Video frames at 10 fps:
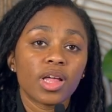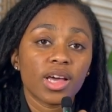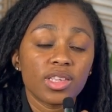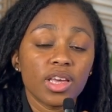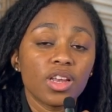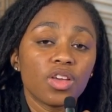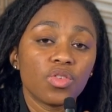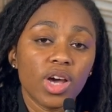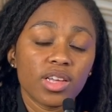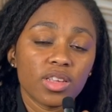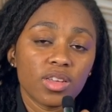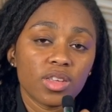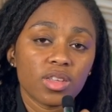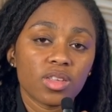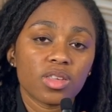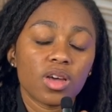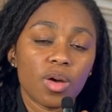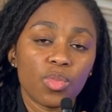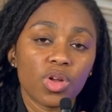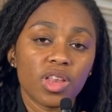Like I said, if you guys need assistance,
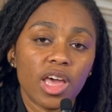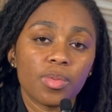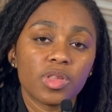I'm more than happy